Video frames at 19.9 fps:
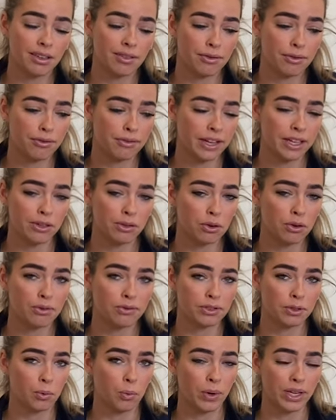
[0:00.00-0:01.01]
fend off
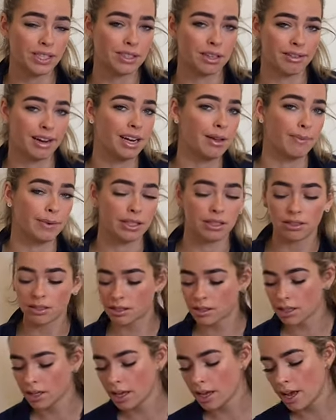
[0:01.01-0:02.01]
the winter elements.